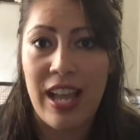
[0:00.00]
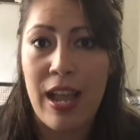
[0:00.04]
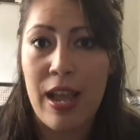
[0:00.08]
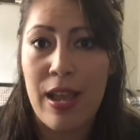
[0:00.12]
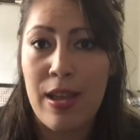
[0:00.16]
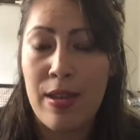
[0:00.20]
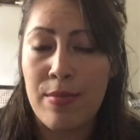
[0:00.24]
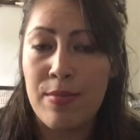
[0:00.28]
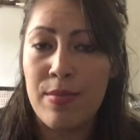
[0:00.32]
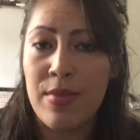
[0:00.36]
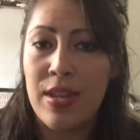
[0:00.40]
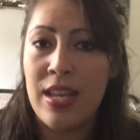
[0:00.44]

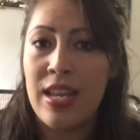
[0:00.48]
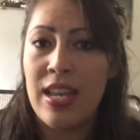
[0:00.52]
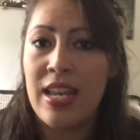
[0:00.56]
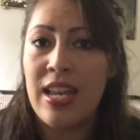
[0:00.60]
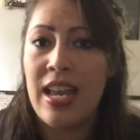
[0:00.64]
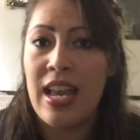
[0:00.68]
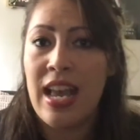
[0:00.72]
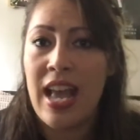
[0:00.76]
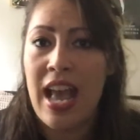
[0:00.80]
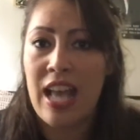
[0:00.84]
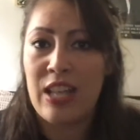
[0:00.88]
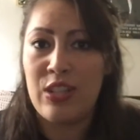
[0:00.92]
I'm,
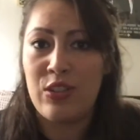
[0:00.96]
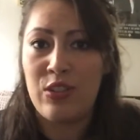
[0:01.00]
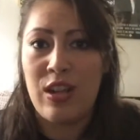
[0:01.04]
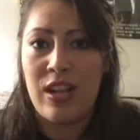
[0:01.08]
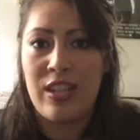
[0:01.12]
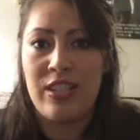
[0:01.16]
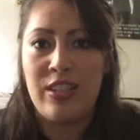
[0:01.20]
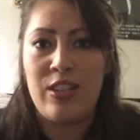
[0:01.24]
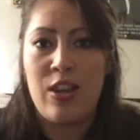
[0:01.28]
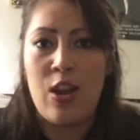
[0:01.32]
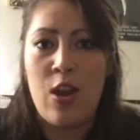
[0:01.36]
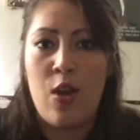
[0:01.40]
as you
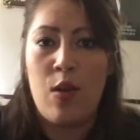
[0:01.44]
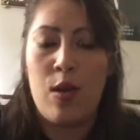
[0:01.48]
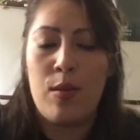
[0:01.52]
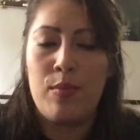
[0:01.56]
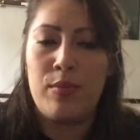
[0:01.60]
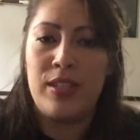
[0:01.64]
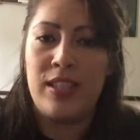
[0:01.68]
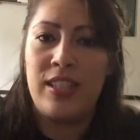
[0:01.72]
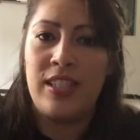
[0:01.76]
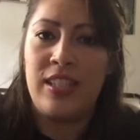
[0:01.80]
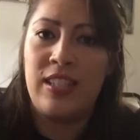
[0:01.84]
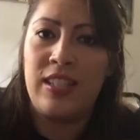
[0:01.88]
guys know,
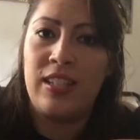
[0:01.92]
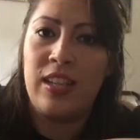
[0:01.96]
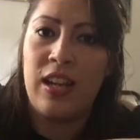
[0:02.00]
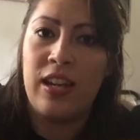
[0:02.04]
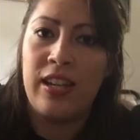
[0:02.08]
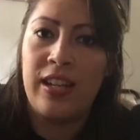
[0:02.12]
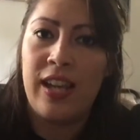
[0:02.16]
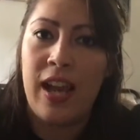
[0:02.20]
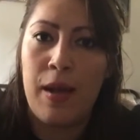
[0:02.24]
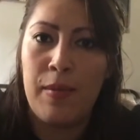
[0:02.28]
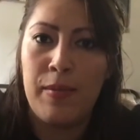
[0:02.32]
I'm studying.